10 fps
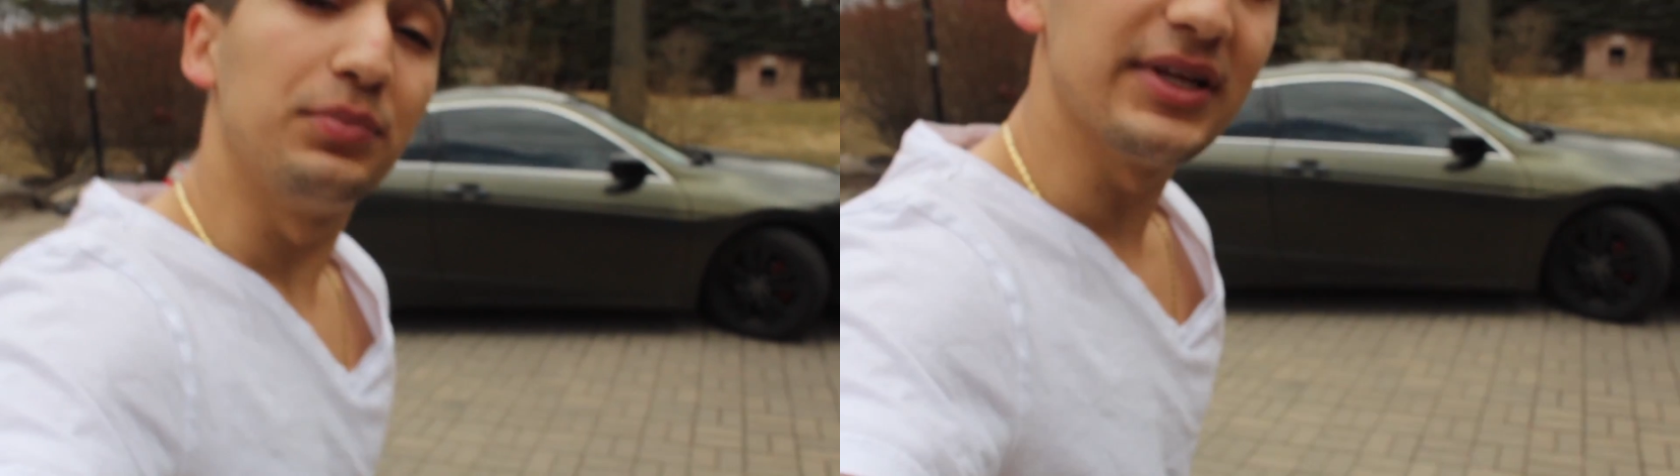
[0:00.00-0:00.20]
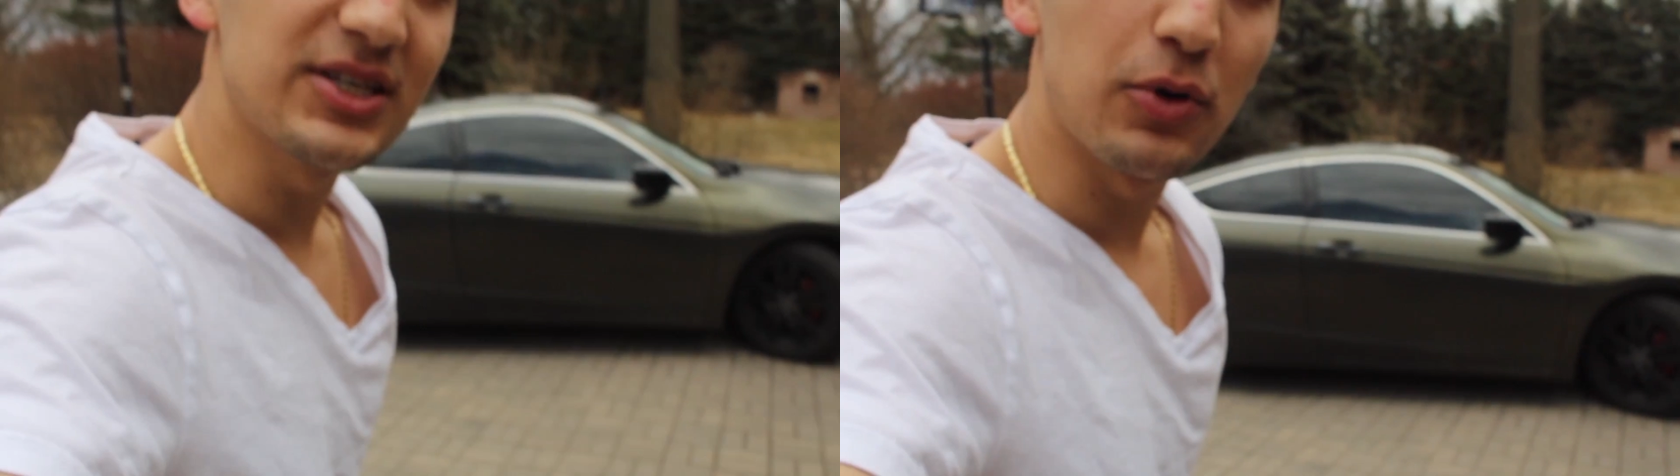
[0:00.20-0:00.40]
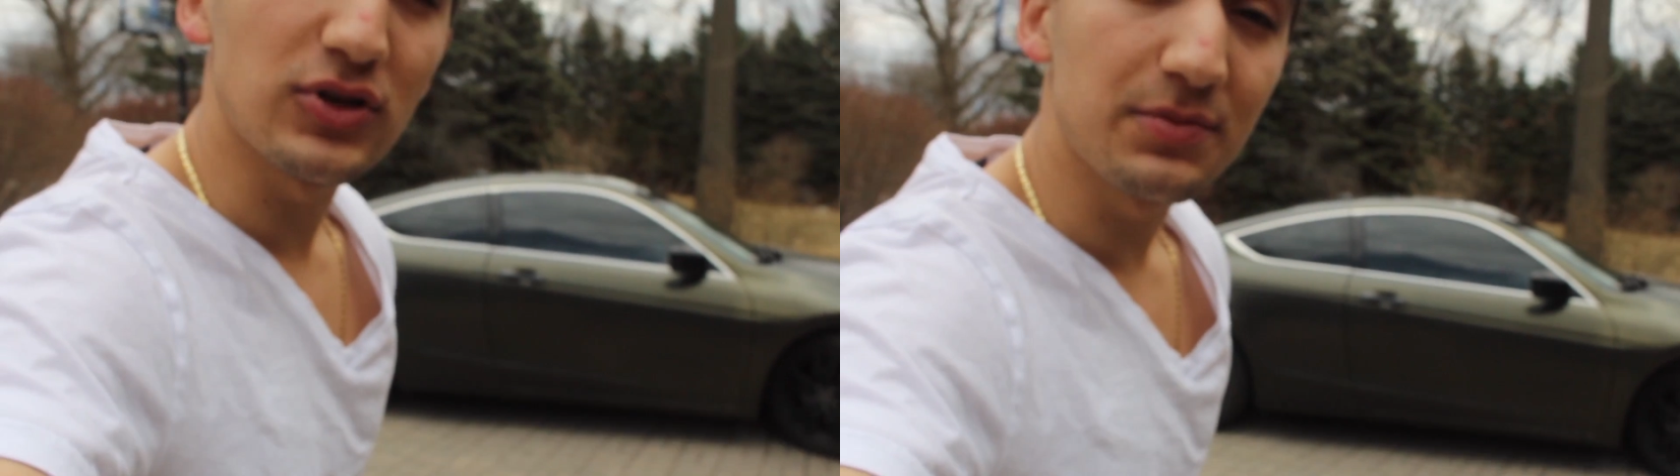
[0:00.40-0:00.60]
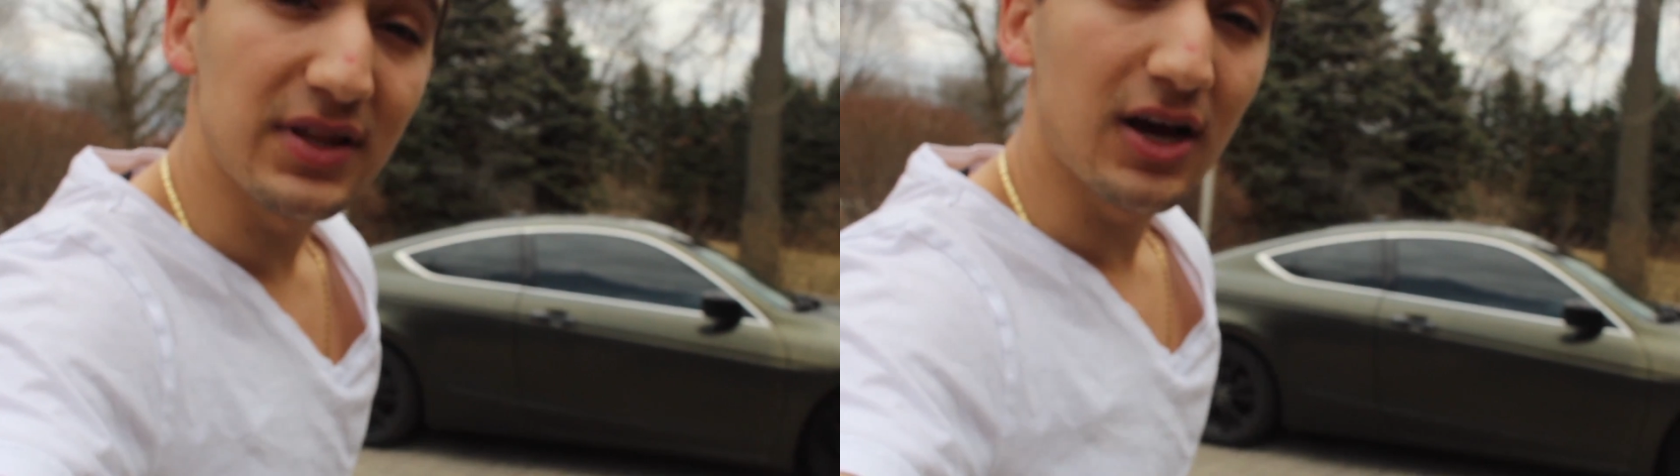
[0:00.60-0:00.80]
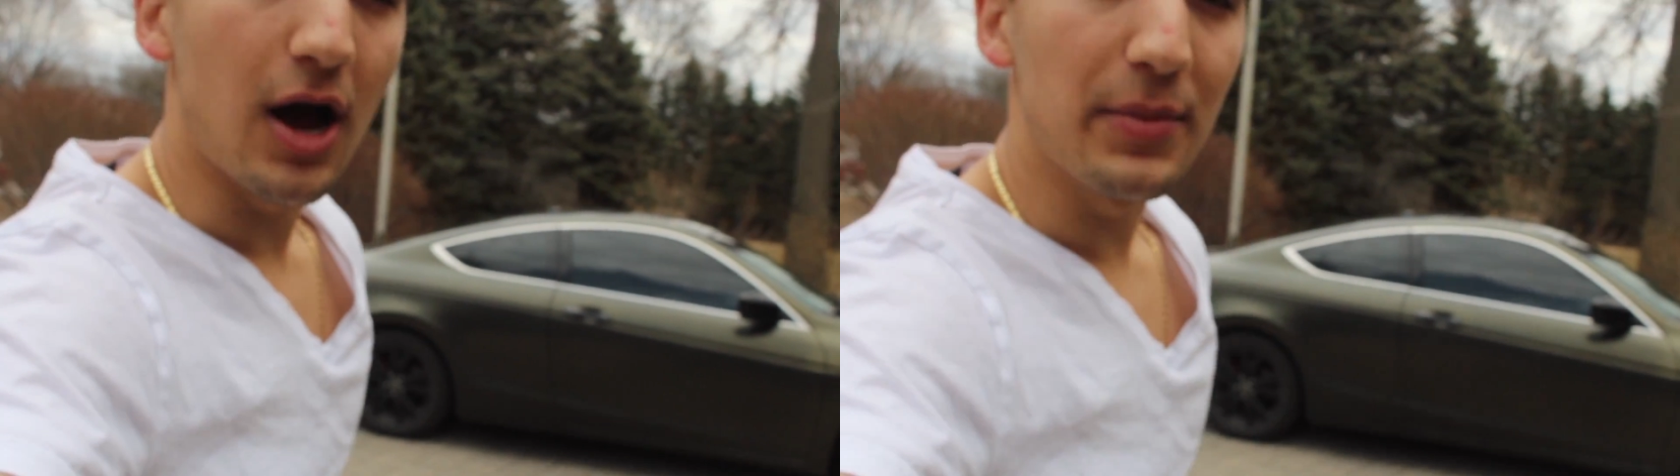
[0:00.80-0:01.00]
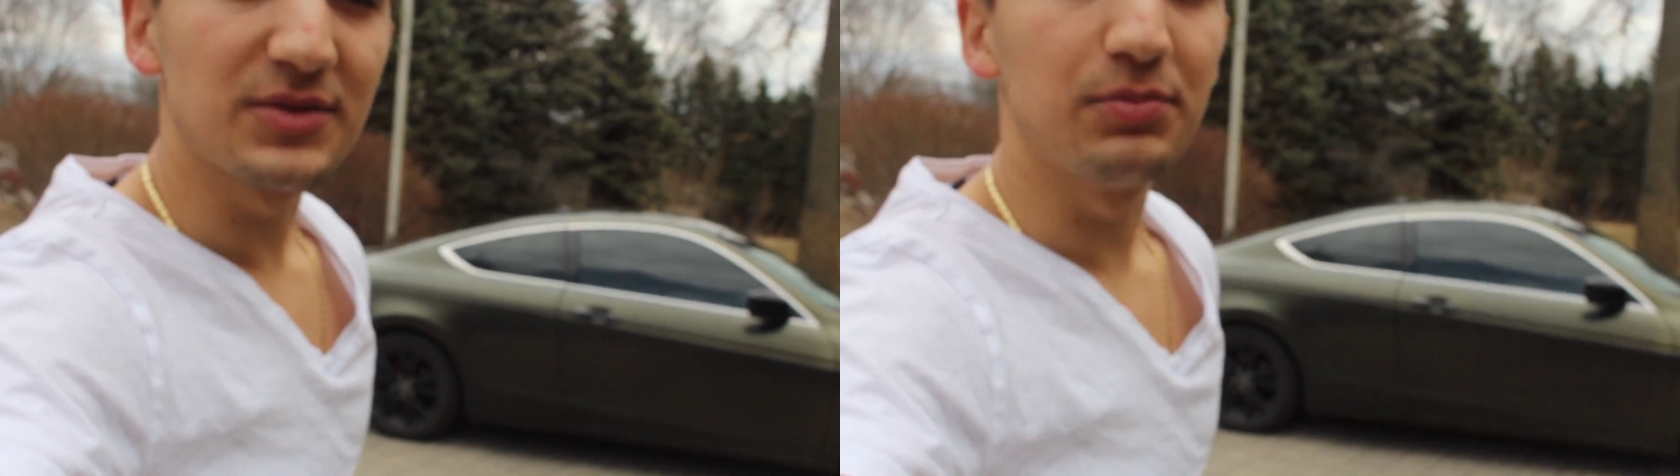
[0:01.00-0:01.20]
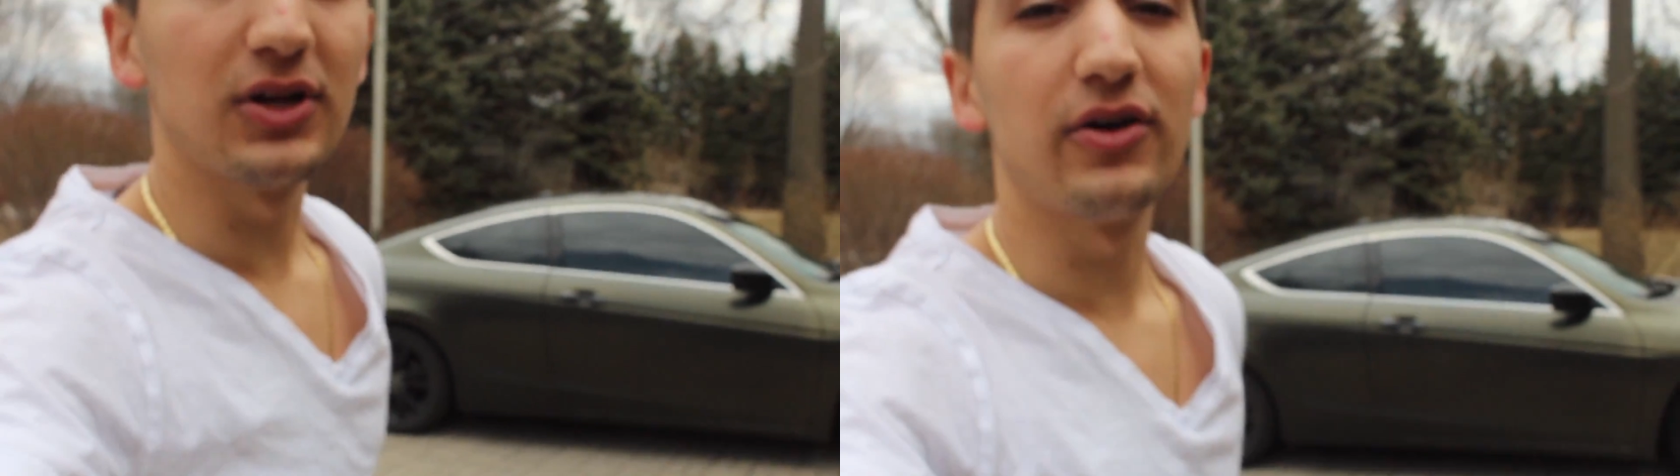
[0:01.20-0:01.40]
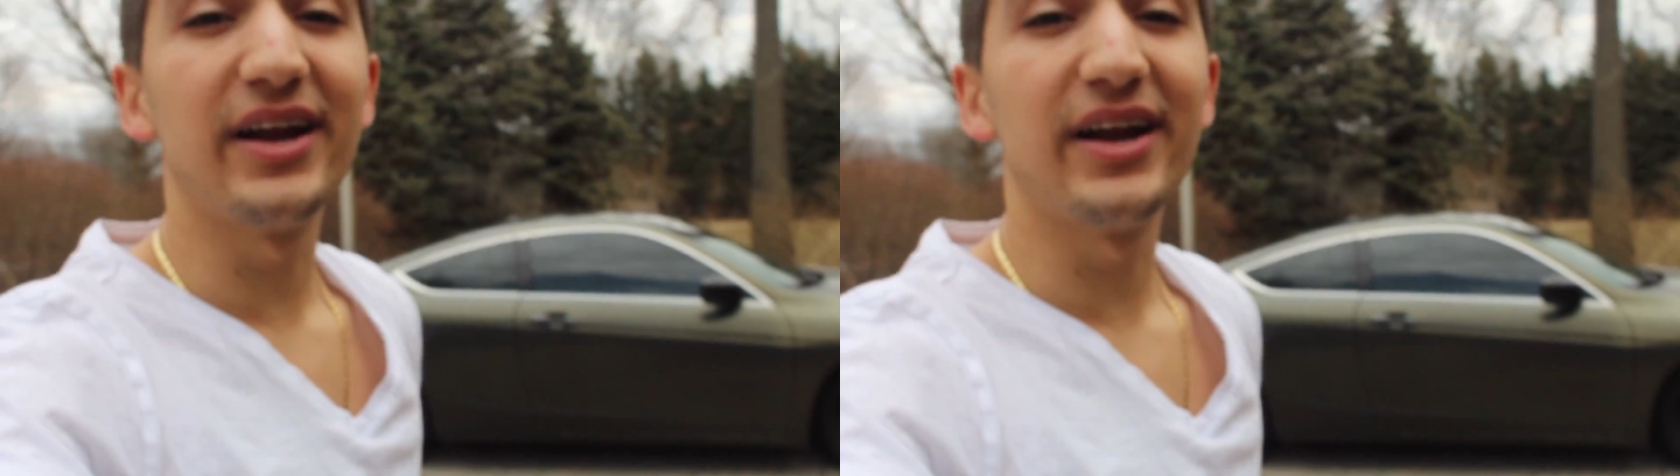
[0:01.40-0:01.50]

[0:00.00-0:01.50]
please post them in the comments below,